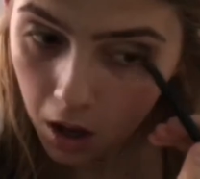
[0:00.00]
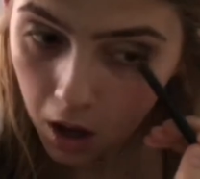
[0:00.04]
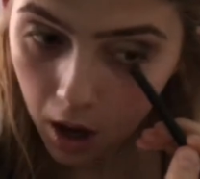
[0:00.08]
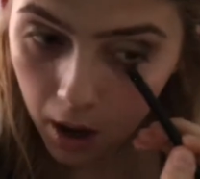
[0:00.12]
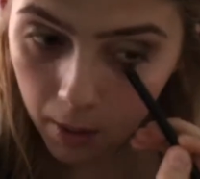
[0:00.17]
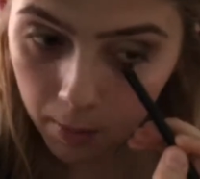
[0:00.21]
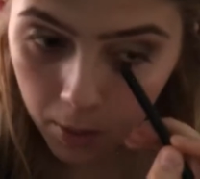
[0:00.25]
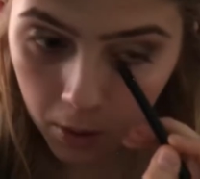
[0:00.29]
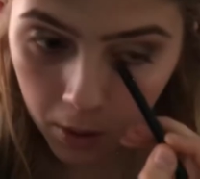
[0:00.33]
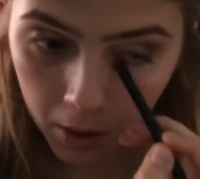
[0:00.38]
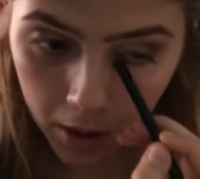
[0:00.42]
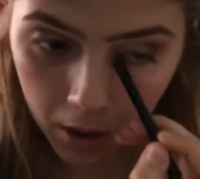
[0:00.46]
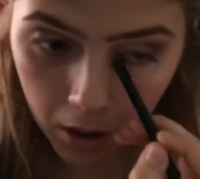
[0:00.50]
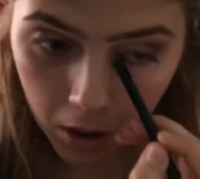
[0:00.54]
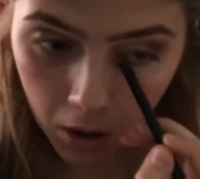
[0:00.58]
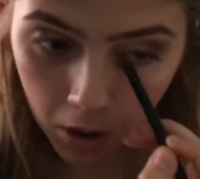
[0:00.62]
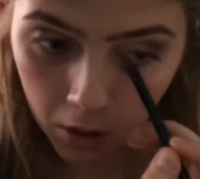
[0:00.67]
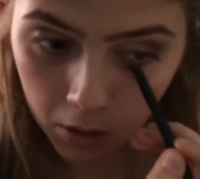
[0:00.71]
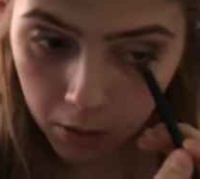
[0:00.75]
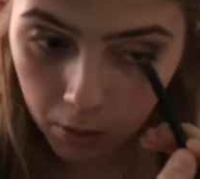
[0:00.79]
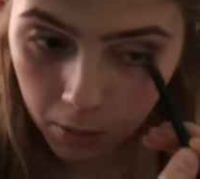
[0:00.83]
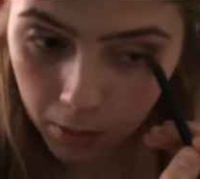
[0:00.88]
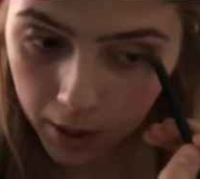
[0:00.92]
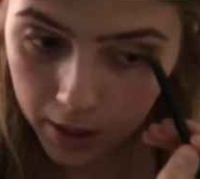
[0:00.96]
I'm going all
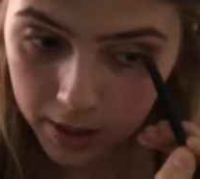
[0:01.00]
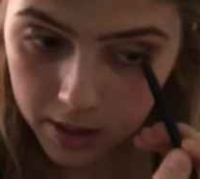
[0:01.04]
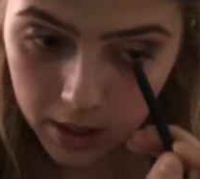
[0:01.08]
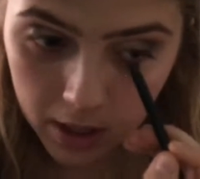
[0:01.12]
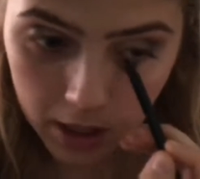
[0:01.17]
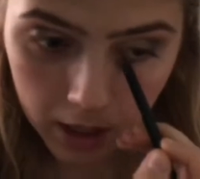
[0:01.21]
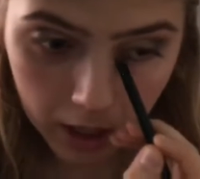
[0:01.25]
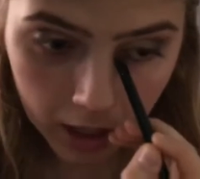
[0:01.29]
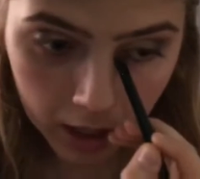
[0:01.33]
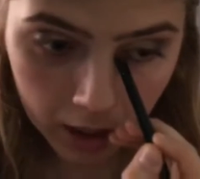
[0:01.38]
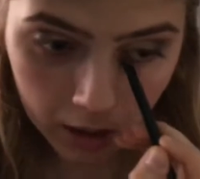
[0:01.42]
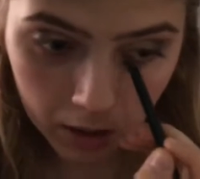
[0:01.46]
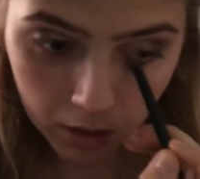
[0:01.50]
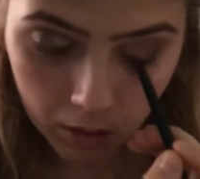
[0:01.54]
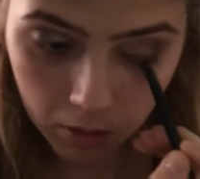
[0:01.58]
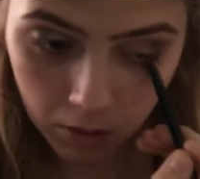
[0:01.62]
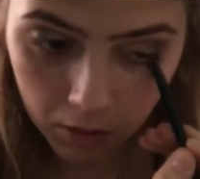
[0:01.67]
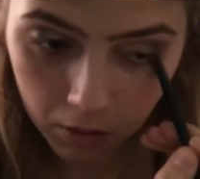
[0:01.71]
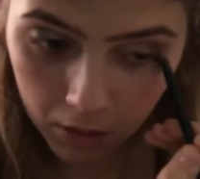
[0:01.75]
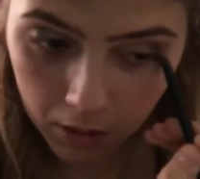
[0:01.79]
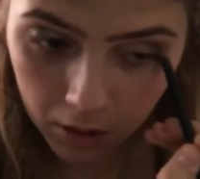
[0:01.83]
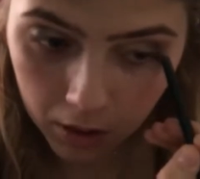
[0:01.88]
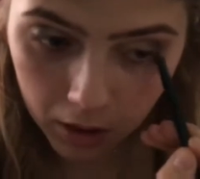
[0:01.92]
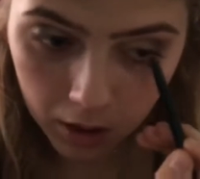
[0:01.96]
the way to the inner
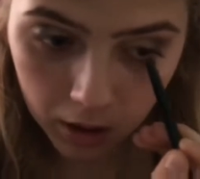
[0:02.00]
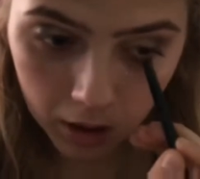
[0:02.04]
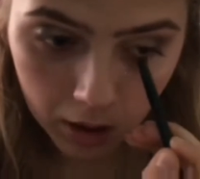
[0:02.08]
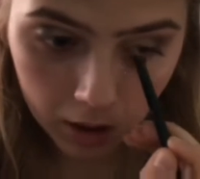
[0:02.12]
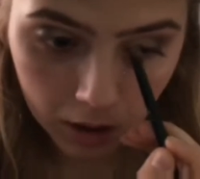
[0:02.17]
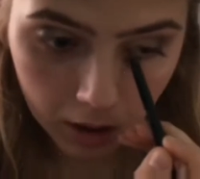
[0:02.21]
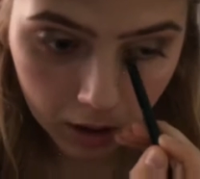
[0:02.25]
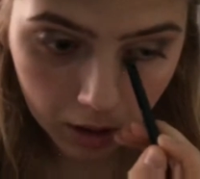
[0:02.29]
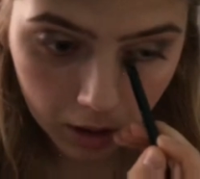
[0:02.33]
corner.